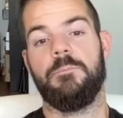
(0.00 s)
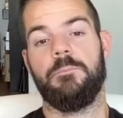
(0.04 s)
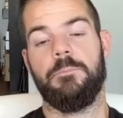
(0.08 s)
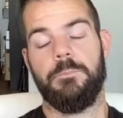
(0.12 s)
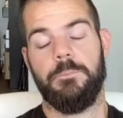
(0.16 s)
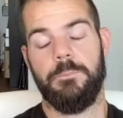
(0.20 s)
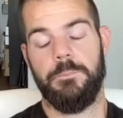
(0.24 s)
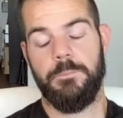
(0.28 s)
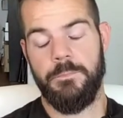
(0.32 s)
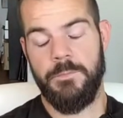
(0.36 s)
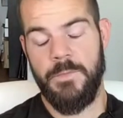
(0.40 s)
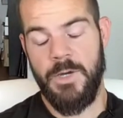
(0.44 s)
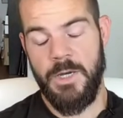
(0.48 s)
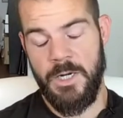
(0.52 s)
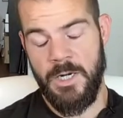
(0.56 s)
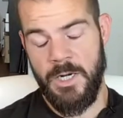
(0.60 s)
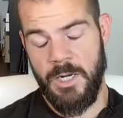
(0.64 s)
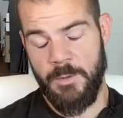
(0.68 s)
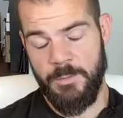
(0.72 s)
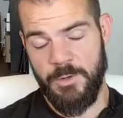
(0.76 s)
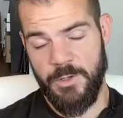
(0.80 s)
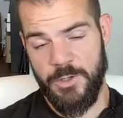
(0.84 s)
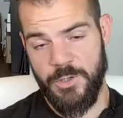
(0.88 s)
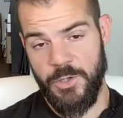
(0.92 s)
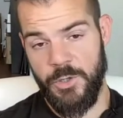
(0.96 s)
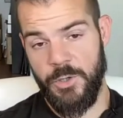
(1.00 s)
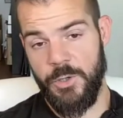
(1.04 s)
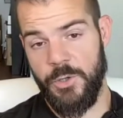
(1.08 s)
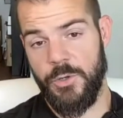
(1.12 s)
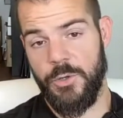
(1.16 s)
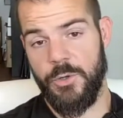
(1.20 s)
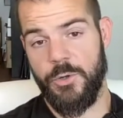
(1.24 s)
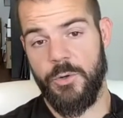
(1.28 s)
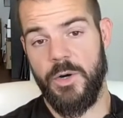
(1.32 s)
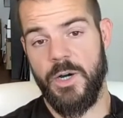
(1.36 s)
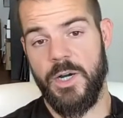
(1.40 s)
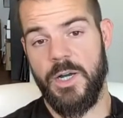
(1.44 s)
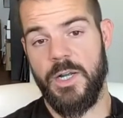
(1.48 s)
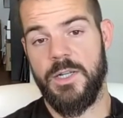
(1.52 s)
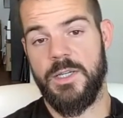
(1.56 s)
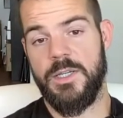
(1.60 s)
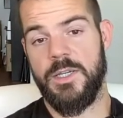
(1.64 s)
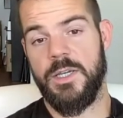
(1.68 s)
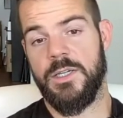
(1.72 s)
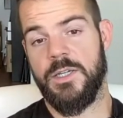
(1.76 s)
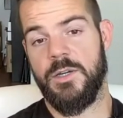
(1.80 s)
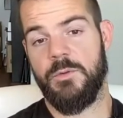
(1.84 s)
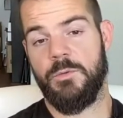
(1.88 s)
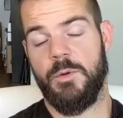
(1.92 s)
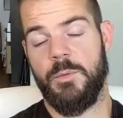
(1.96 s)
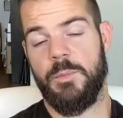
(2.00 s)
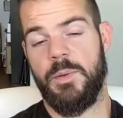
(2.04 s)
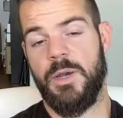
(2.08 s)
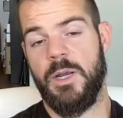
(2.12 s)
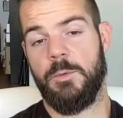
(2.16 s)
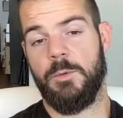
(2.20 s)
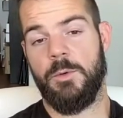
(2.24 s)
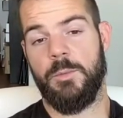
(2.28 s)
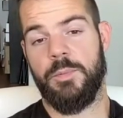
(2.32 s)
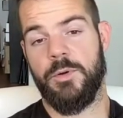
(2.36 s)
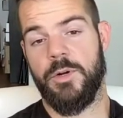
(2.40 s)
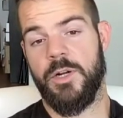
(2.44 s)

Mm-hmm. Number two, a consistent, repeatable,